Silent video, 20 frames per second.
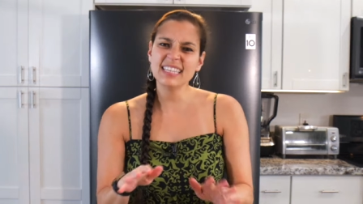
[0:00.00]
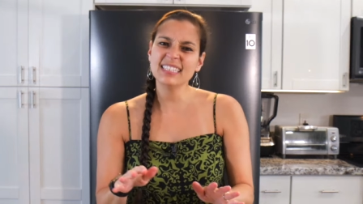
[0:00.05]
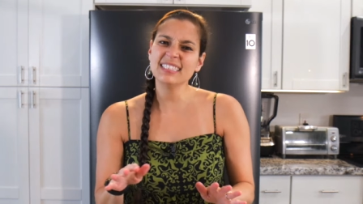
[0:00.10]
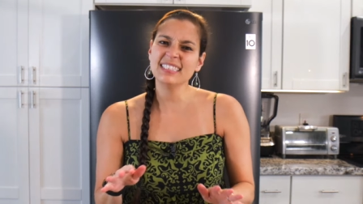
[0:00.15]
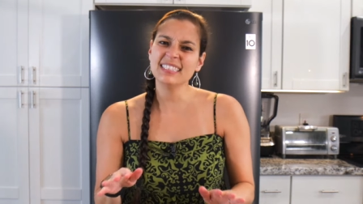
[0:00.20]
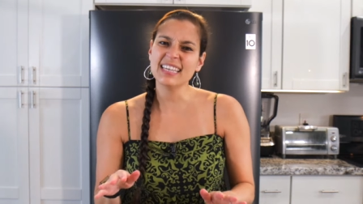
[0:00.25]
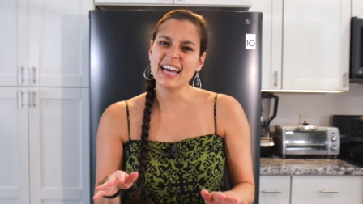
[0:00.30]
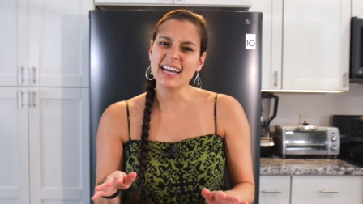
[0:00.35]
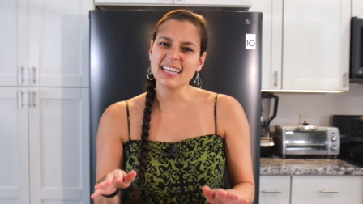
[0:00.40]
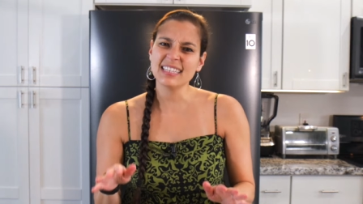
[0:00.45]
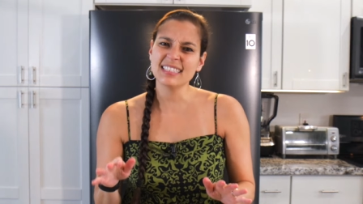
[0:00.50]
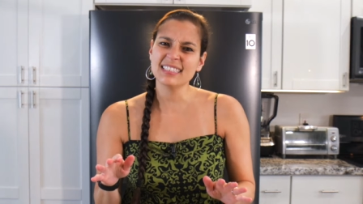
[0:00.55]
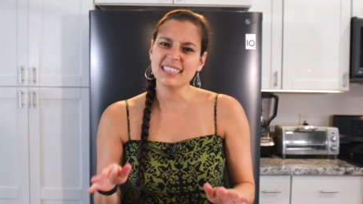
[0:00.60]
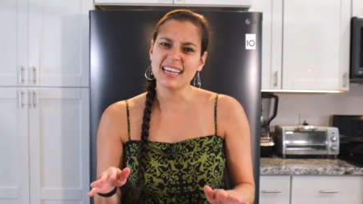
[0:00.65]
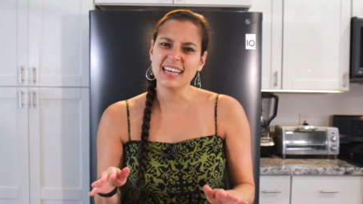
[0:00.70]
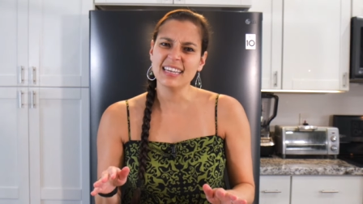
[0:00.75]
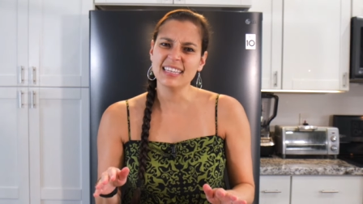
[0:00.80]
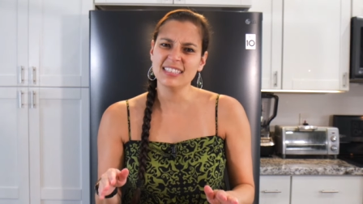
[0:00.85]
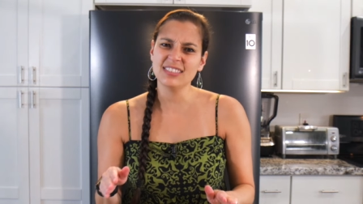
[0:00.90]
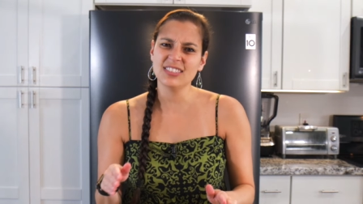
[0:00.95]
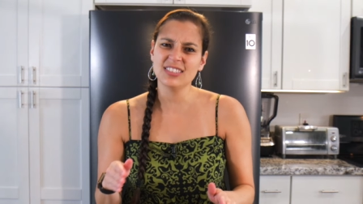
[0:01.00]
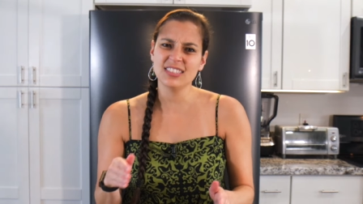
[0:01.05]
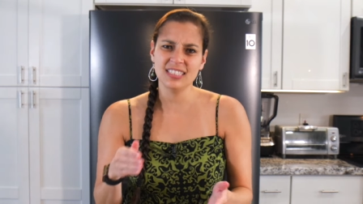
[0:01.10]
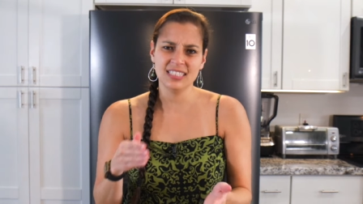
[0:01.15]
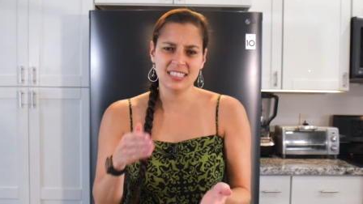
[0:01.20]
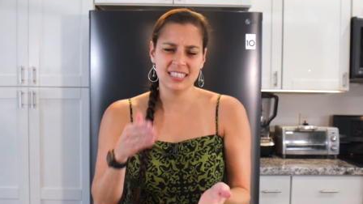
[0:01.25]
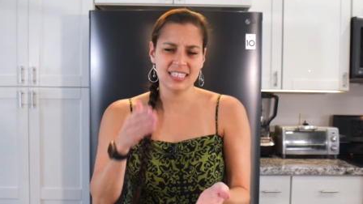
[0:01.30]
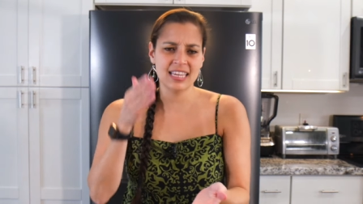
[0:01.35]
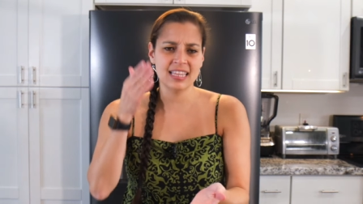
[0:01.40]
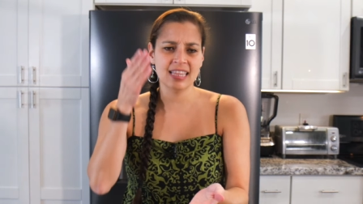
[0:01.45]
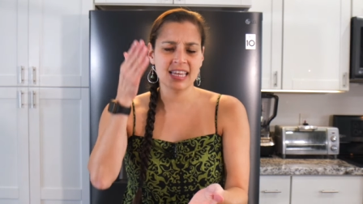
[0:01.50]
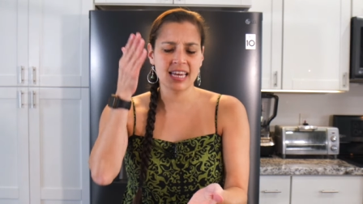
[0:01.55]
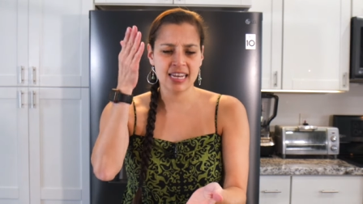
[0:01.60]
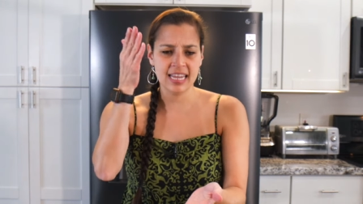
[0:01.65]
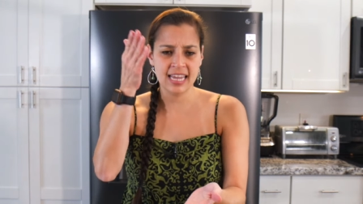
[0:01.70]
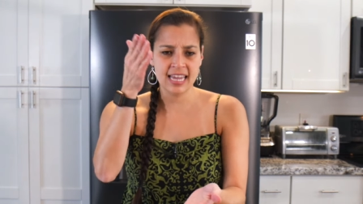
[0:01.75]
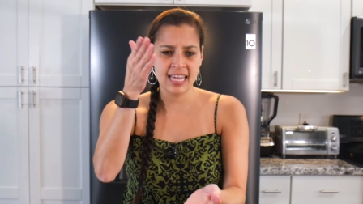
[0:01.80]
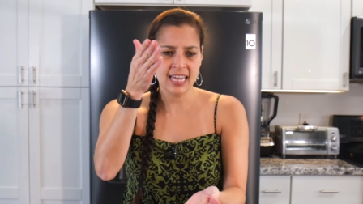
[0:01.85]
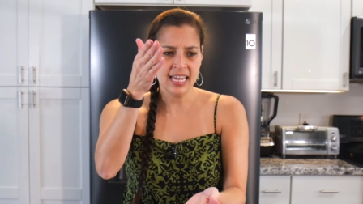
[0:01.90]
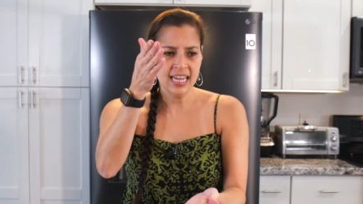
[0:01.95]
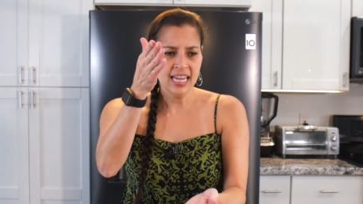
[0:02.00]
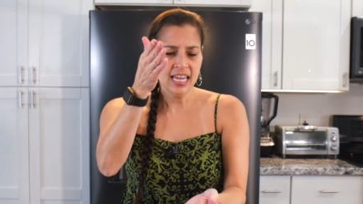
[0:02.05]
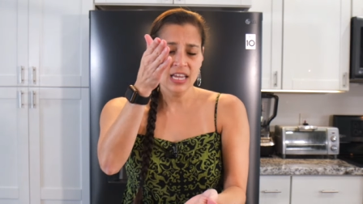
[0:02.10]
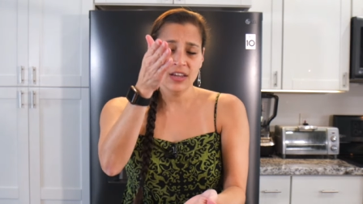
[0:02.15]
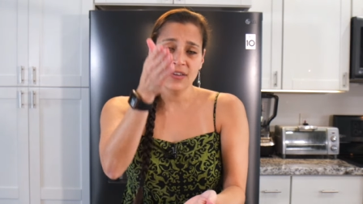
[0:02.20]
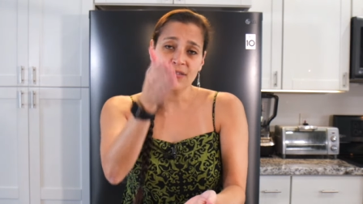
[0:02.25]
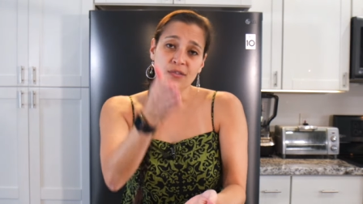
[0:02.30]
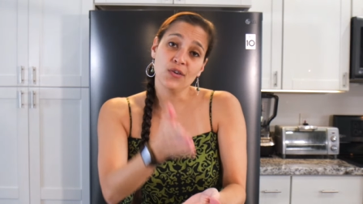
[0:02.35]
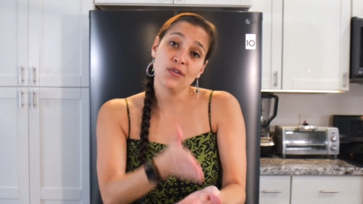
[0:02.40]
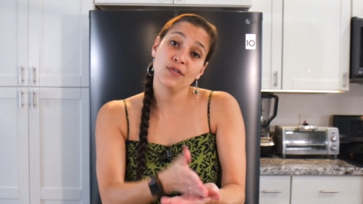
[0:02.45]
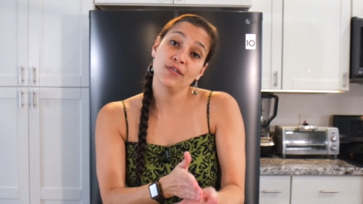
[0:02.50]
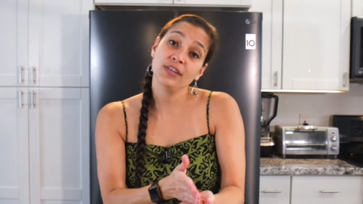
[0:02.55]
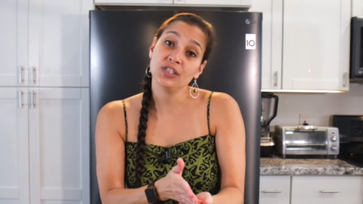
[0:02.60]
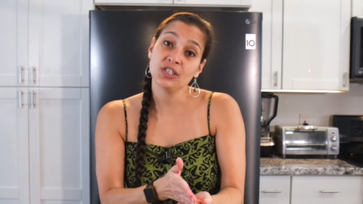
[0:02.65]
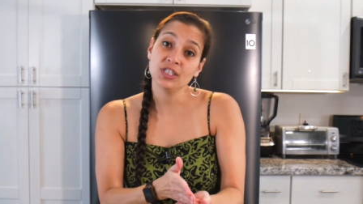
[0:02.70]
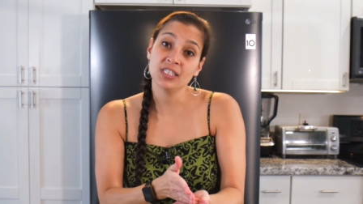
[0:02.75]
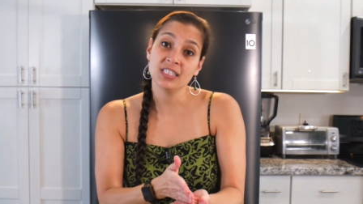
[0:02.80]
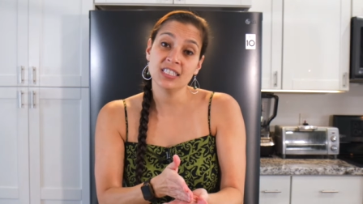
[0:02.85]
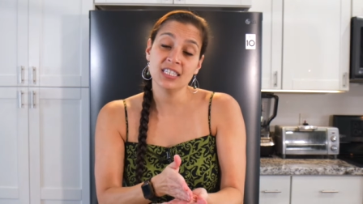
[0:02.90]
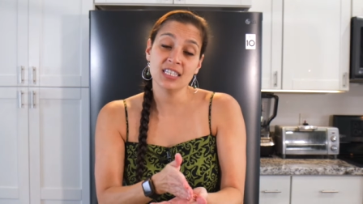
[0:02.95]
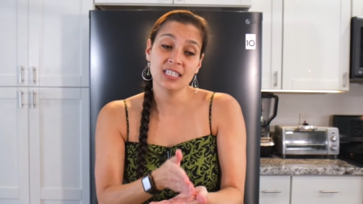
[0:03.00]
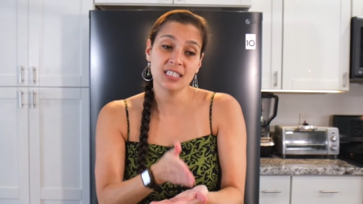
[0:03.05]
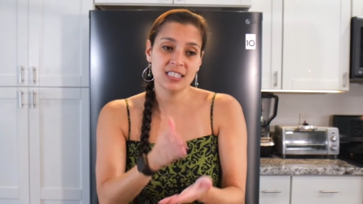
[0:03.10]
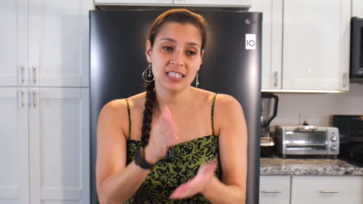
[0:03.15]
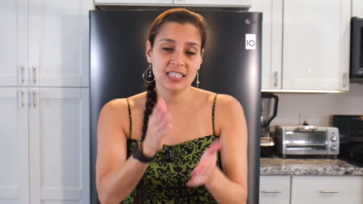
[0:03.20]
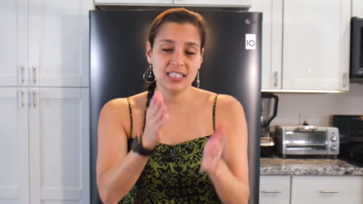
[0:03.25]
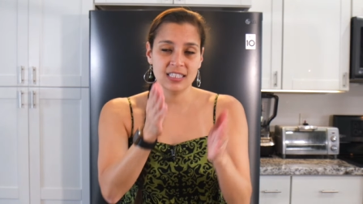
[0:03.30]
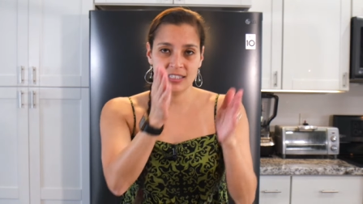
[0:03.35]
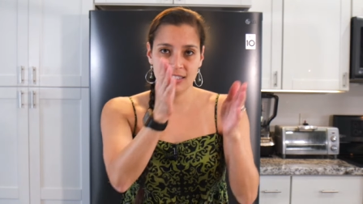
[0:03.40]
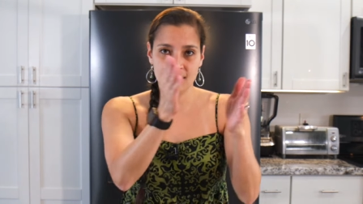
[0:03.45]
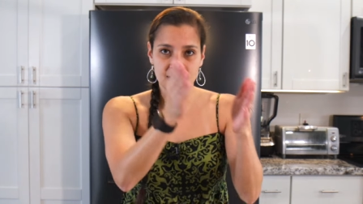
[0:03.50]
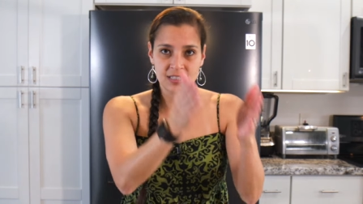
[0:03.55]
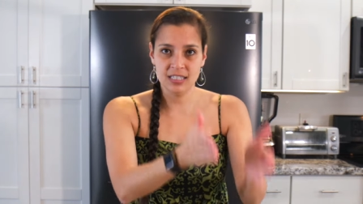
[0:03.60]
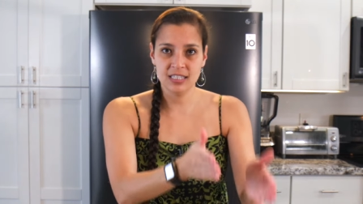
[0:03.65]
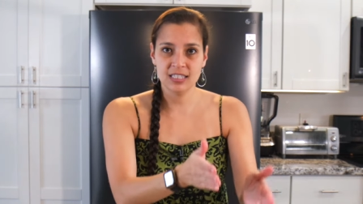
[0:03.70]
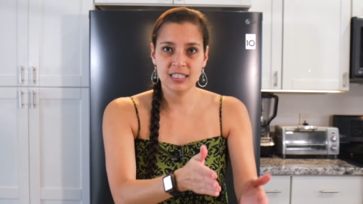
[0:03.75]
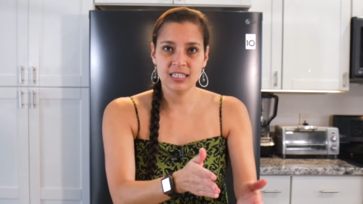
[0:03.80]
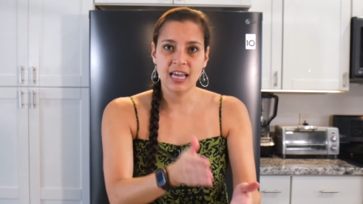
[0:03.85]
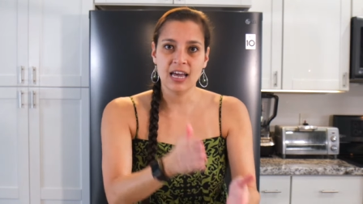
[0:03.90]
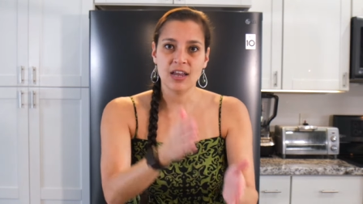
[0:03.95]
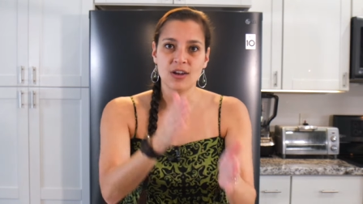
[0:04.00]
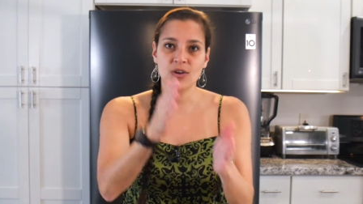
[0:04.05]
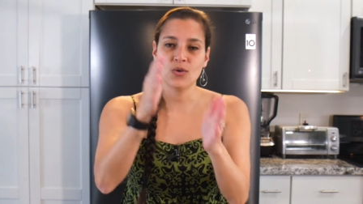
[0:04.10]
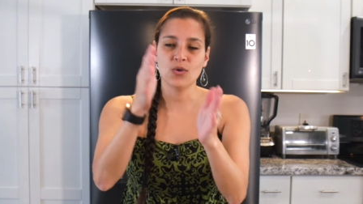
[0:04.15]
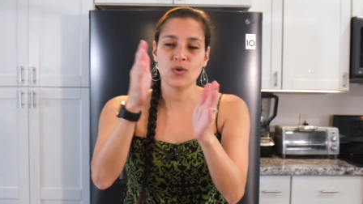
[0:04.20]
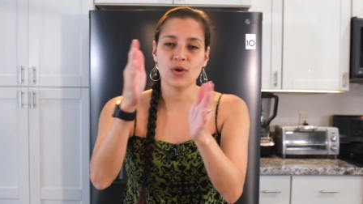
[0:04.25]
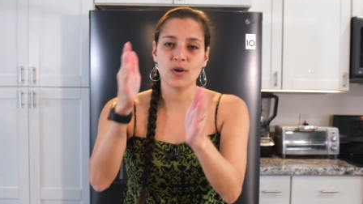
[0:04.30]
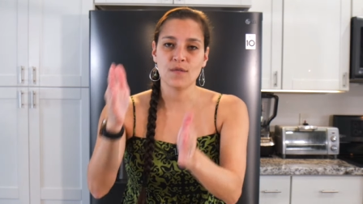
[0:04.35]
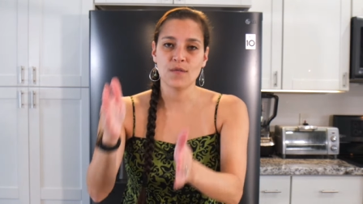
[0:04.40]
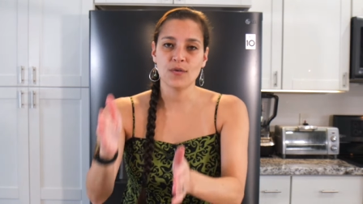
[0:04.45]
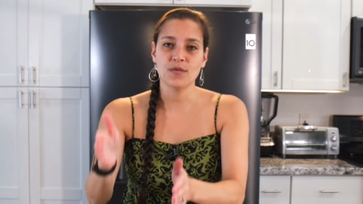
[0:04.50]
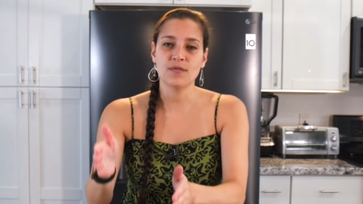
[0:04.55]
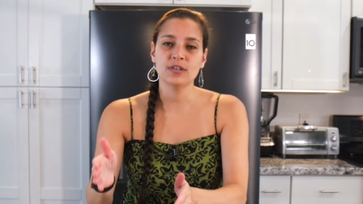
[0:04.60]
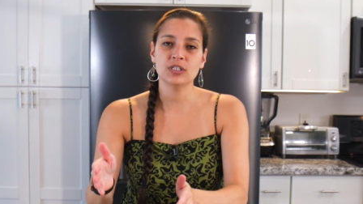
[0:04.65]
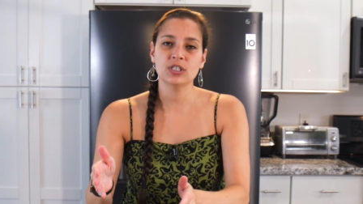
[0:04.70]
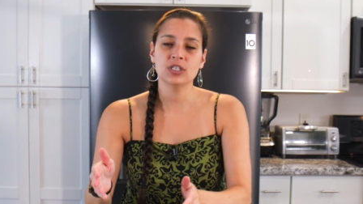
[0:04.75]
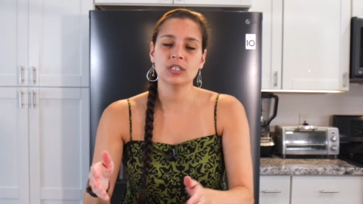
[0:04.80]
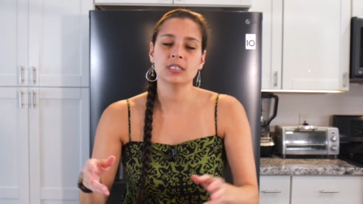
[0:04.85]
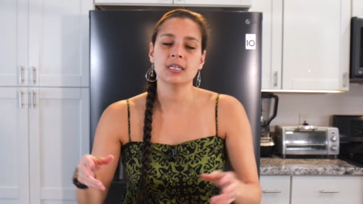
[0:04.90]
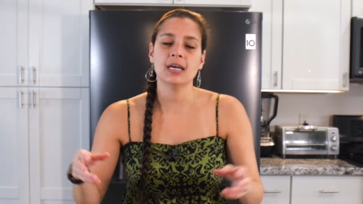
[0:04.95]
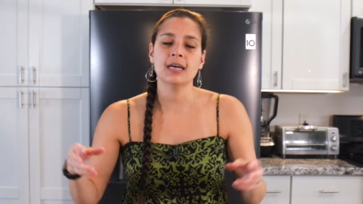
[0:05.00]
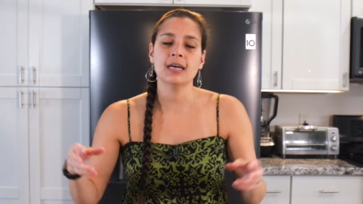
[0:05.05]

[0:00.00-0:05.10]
exact science to say that, hey, if your fish is this, it's this category, if your fish is